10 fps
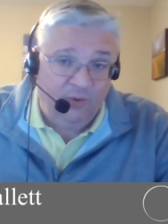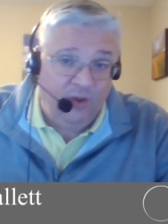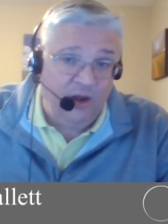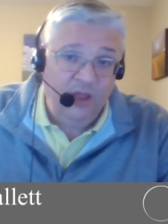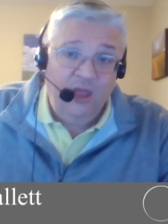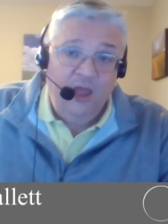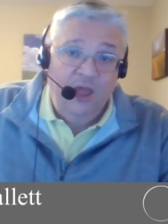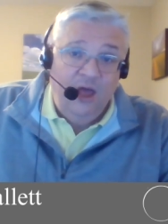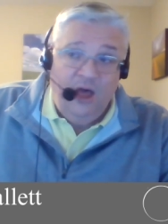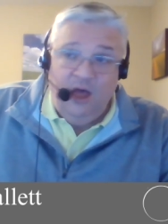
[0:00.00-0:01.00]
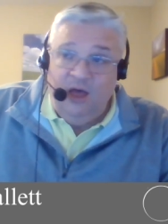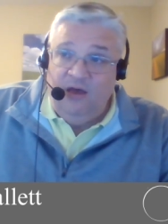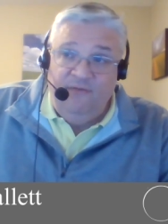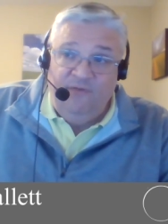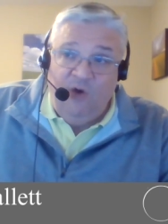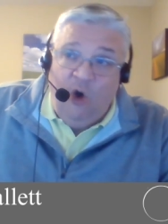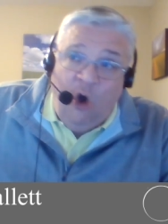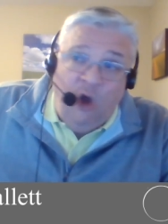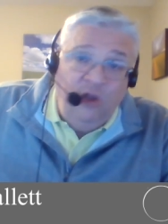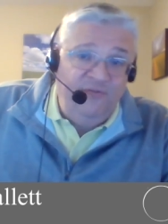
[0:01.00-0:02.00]
you want, of
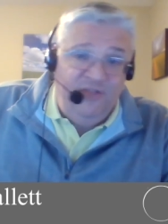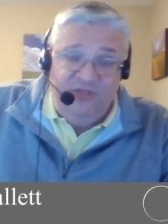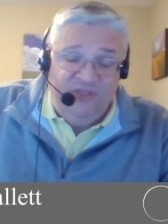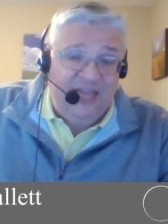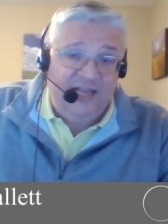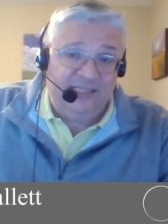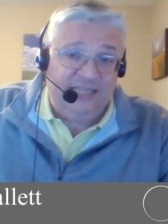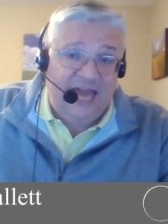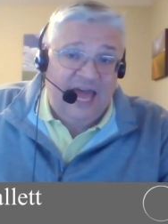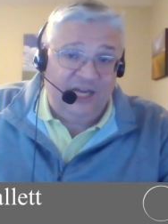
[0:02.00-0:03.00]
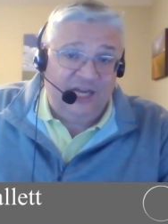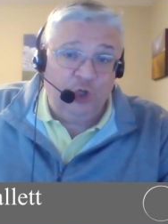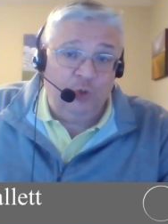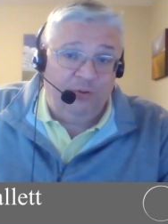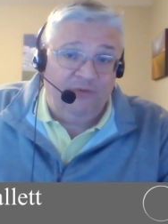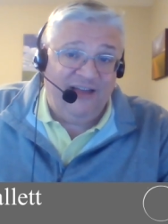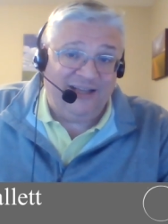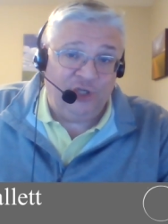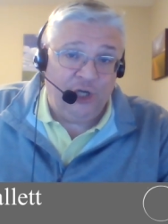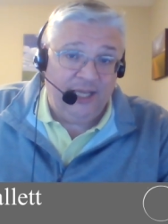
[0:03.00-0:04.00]
all of the things that I do
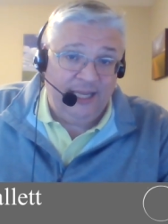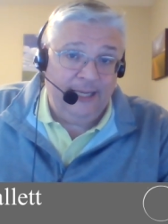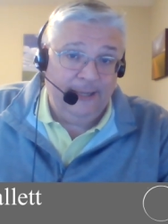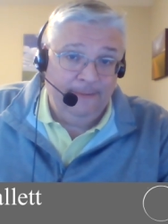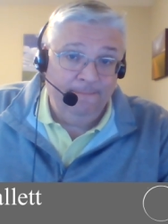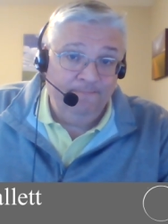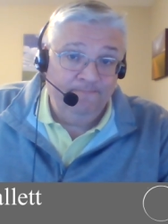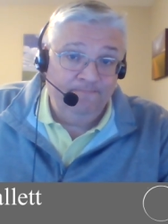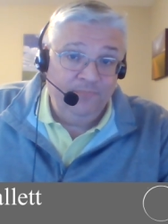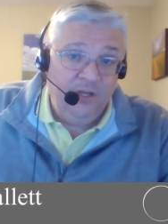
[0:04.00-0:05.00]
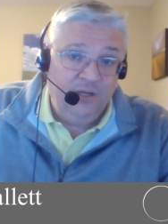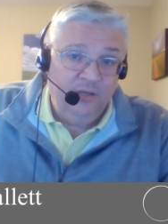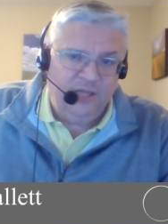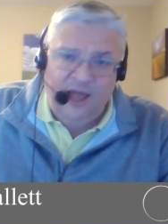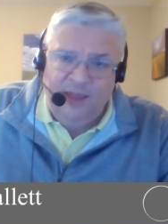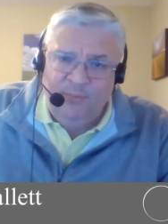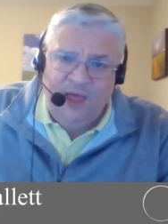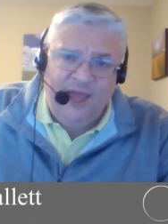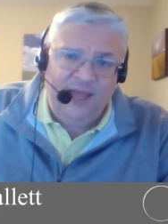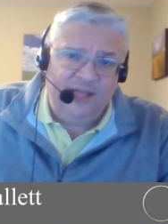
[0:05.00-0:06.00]
professionally.
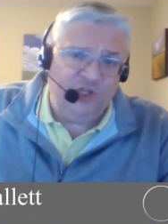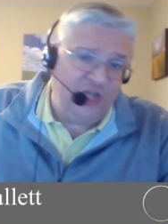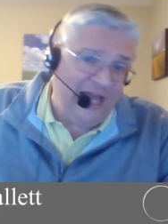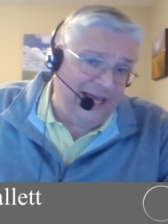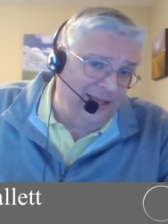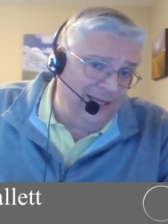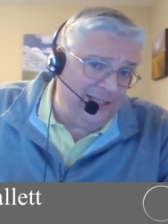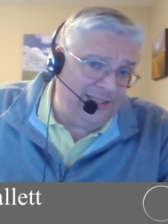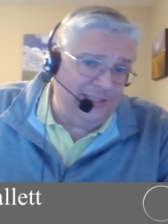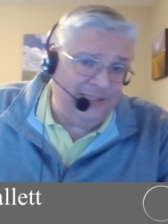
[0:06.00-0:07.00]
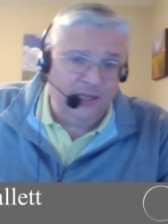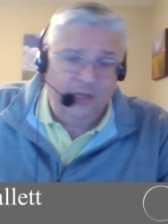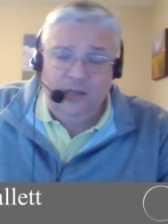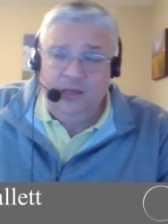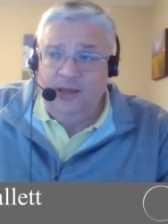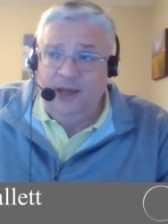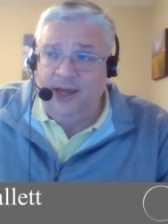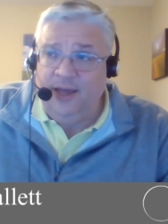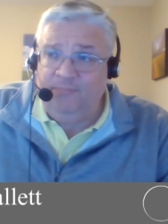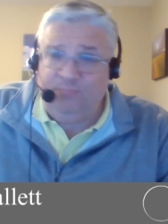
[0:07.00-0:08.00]
Timelines, checklists,
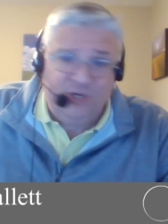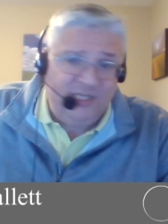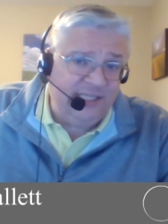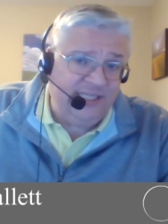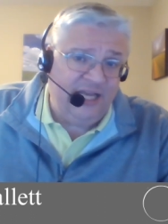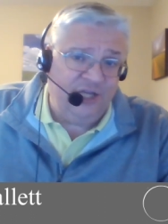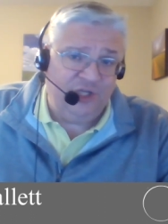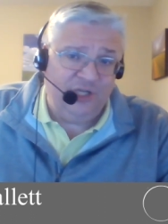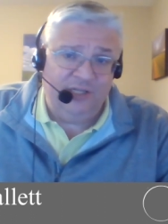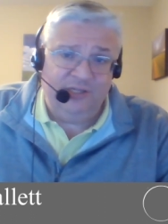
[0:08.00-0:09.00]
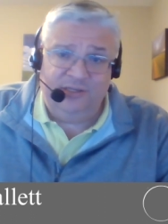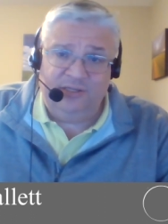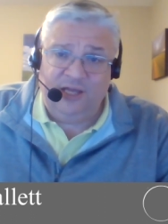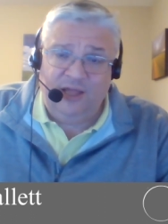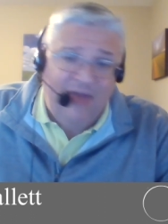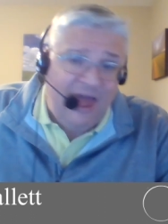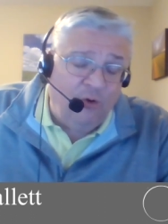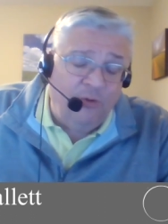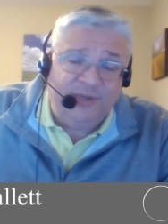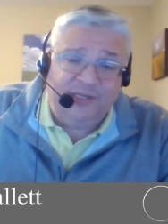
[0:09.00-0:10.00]
presentations,
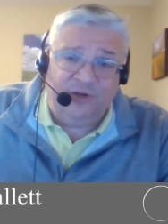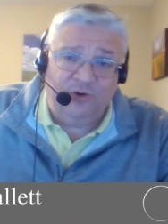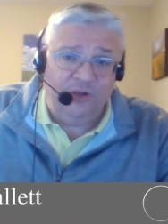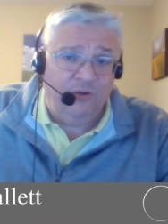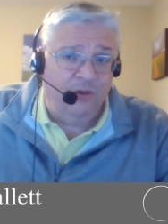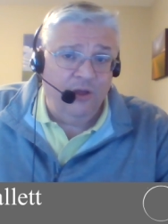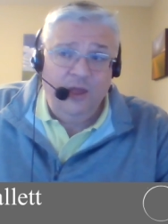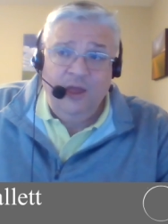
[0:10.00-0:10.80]
collateral material